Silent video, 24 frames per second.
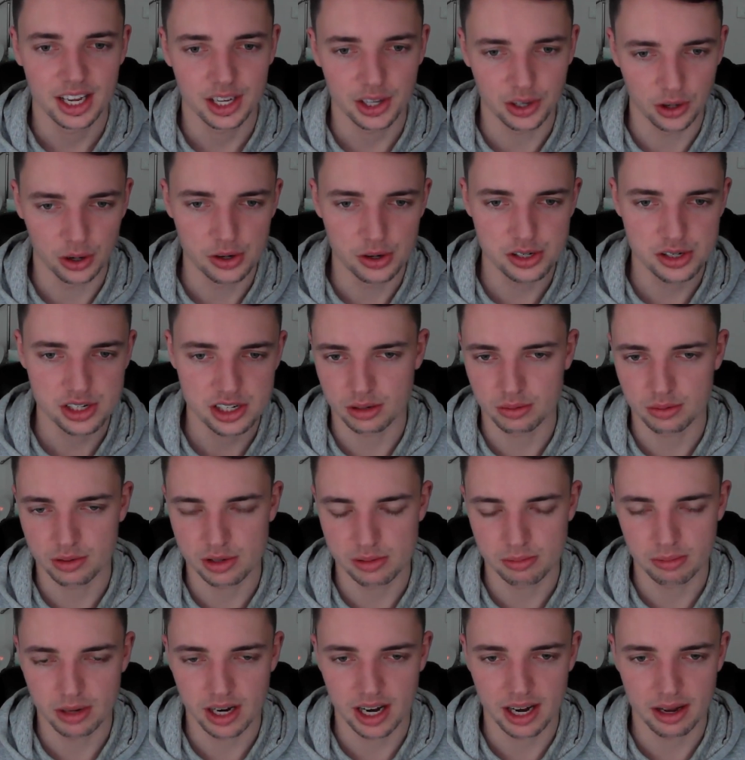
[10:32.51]
Ghost
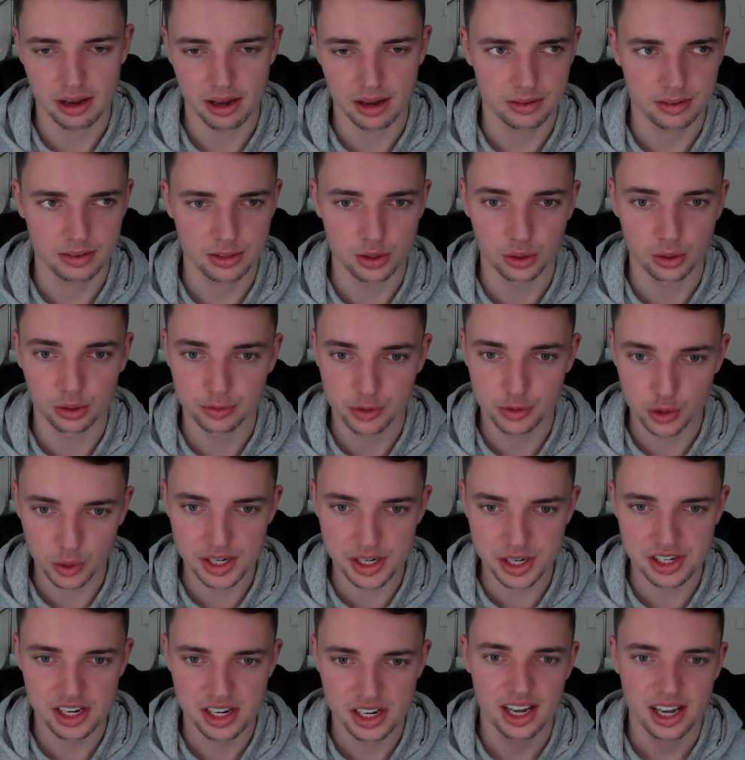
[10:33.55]
was my tool of
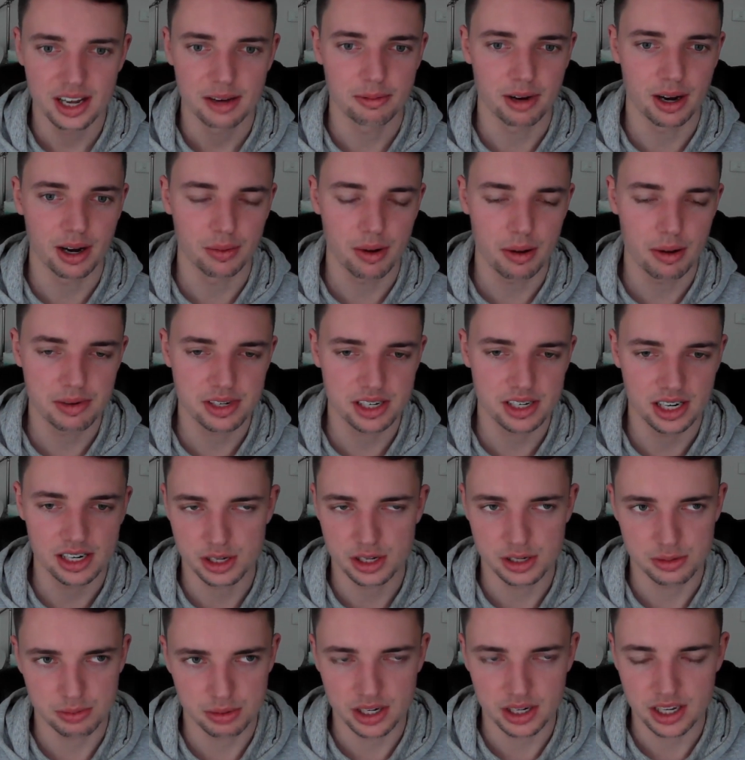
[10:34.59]
choice. My website
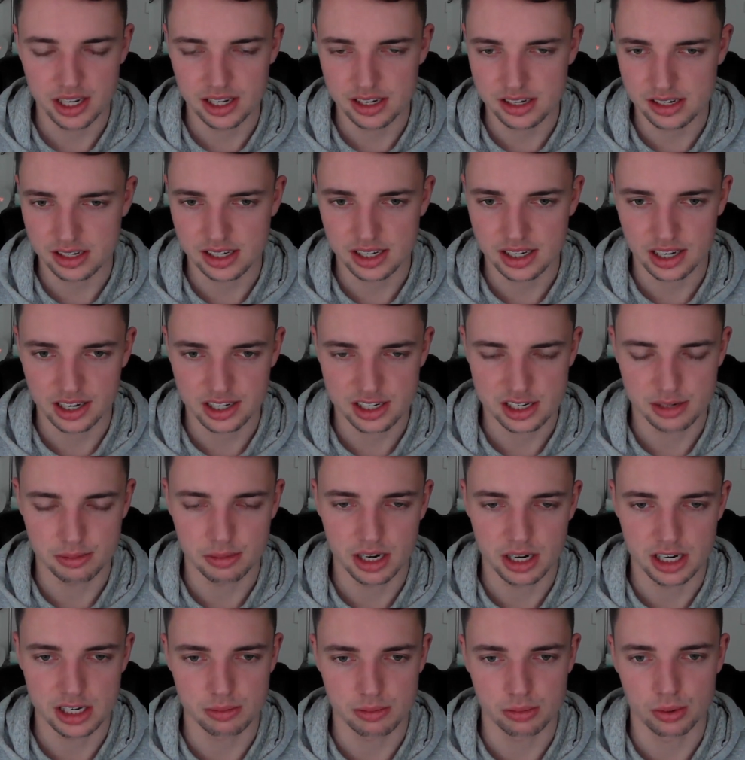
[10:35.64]
is pretty easily
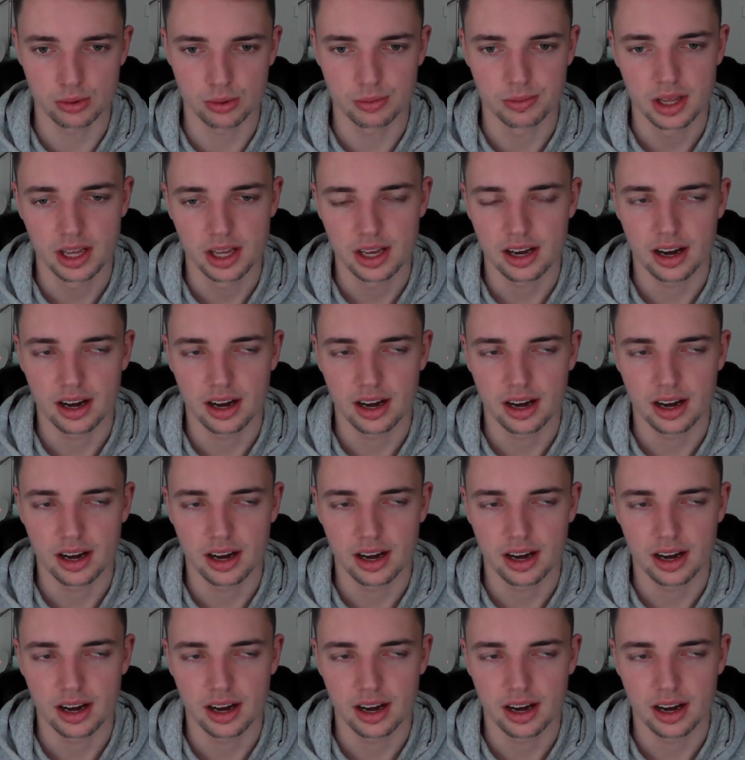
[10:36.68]
customizable.